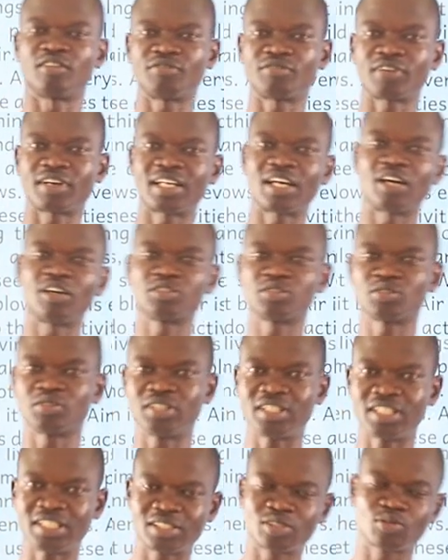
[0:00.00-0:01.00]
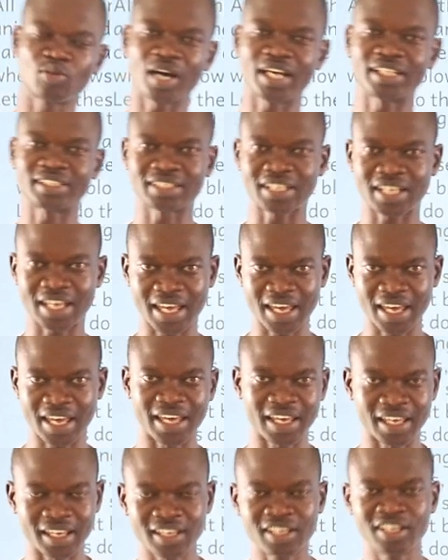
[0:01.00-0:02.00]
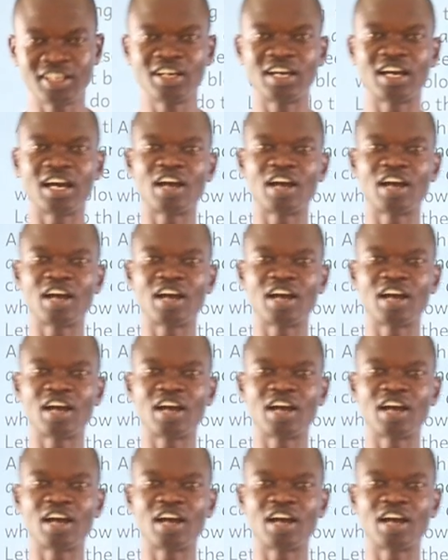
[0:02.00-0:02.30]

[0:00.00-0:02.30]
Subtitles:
Your father also needs what? Air.